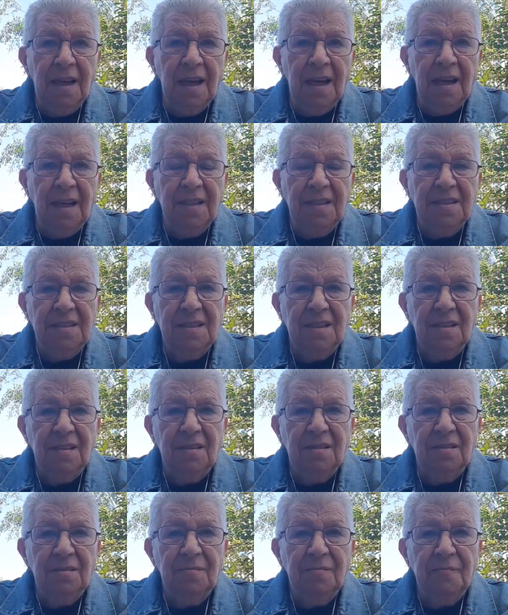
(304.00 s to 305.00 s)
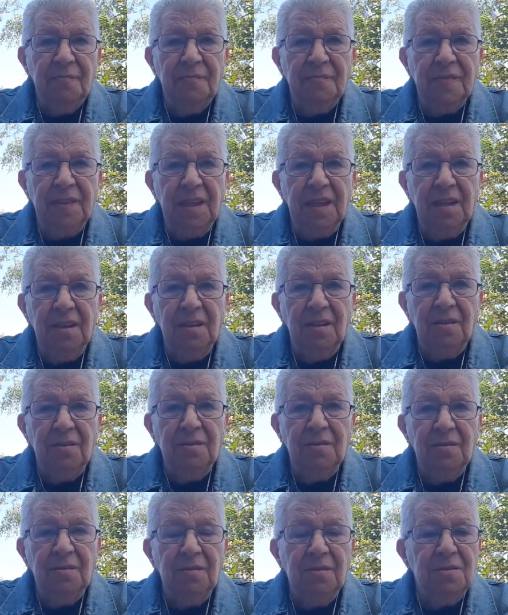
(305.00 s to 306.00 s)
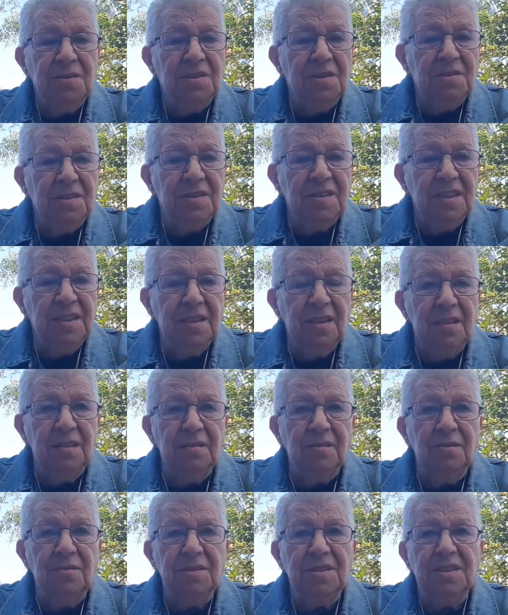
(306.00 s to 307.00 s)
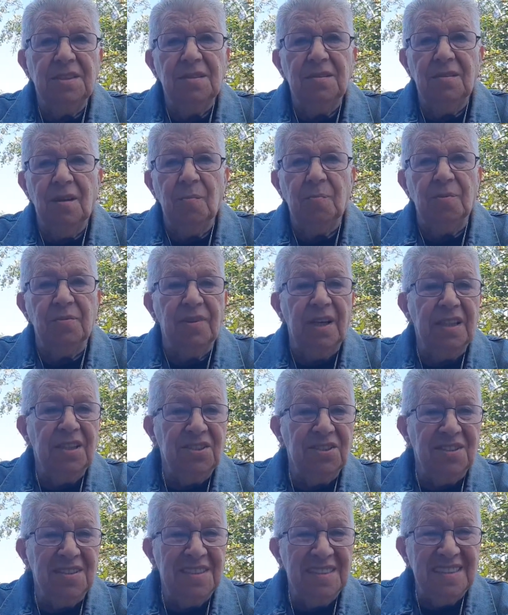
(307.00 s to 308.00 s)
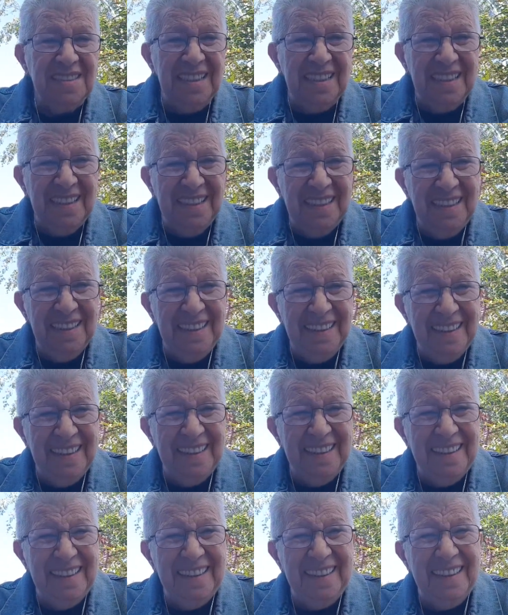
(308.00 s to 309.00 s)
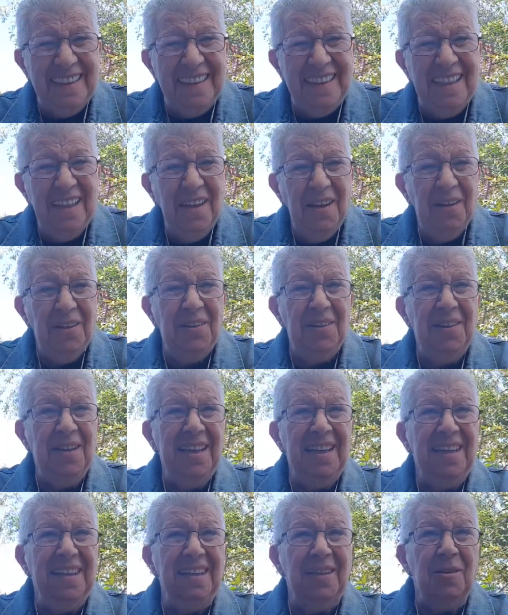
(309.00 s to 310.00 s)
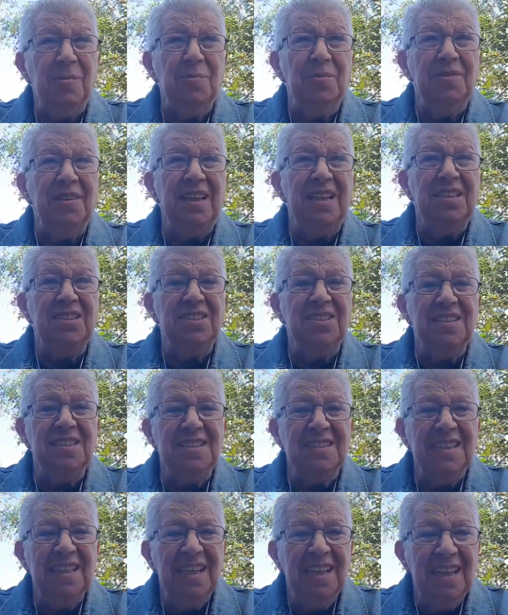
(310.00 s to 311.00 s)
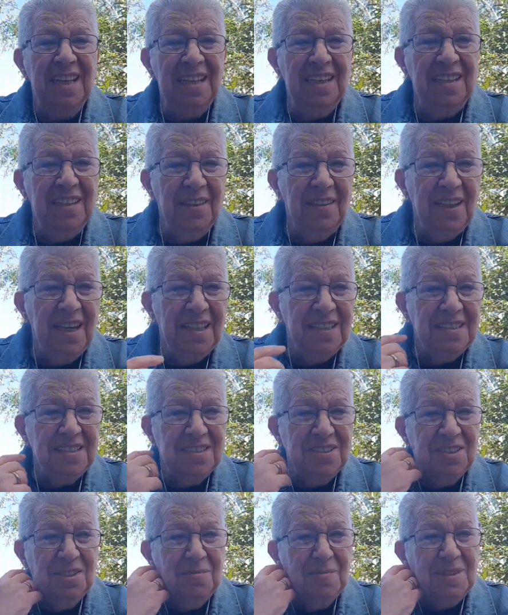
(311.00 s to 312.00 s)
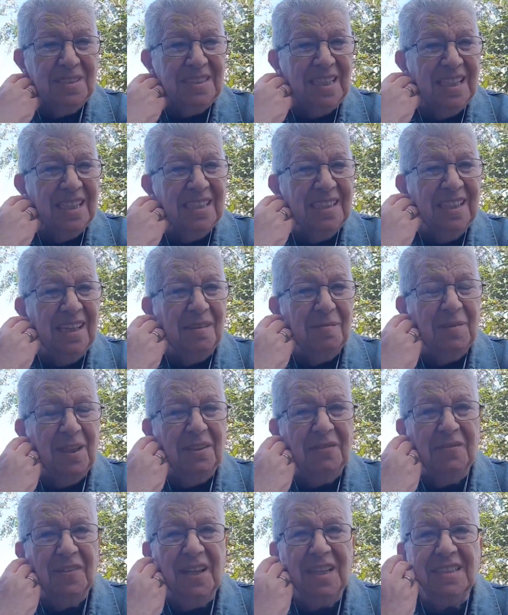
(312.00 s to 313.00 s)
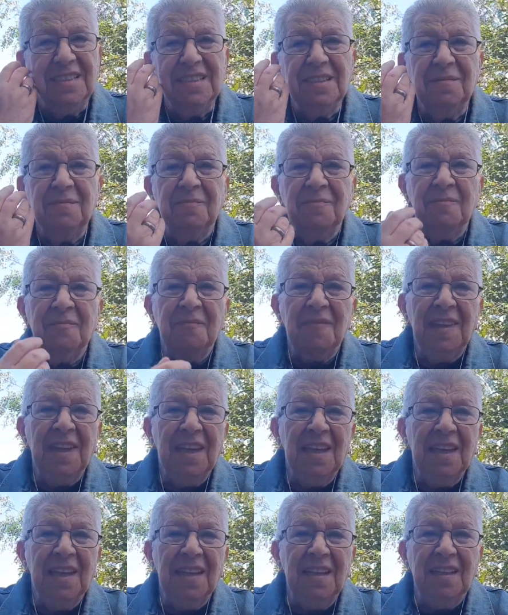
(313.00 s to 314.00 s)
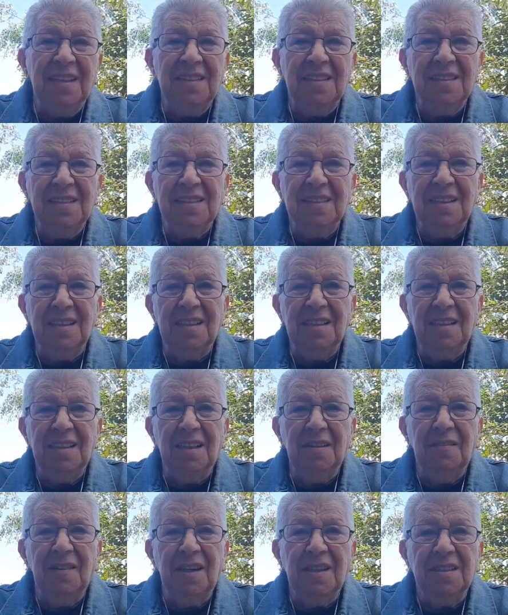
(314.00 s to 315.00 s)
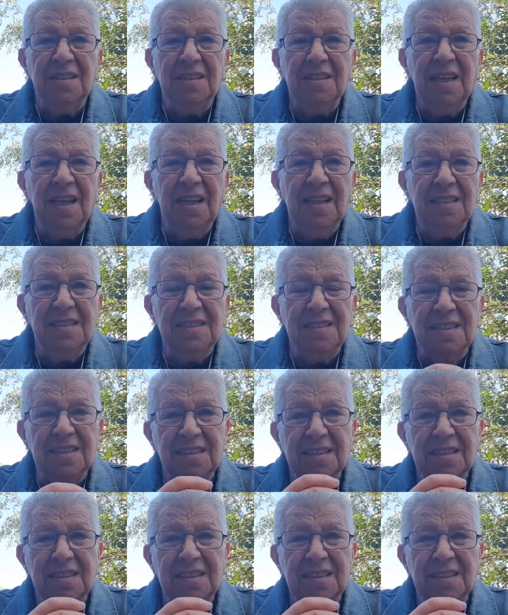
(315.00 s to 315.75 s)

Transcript: and you know, all sorts of things, and of course operations. Oh, the operations. You know, I had a tumour taken out of my face, and I've had a cancer